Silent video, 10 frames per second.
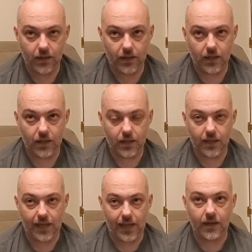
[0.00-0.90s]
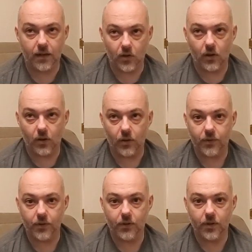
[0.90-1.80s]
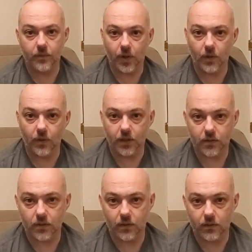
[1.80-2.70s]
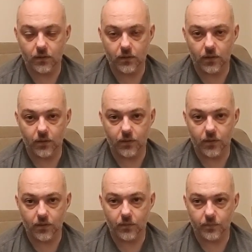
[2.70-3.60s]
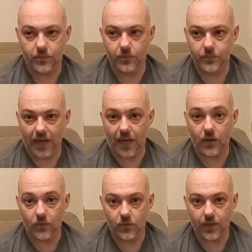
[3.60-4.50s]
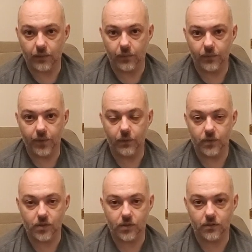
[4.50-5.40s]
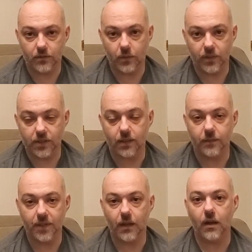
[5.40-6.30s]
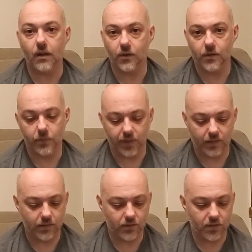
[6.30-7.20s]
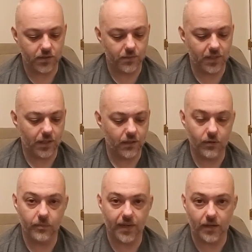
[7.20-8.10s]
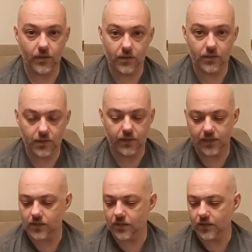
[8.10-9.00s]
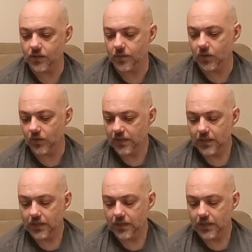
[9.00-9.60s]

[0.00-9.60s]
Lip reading: it added a whole third component to the bound. There wasn't going to be color in the way that there was going to be color in bound until I saw this book.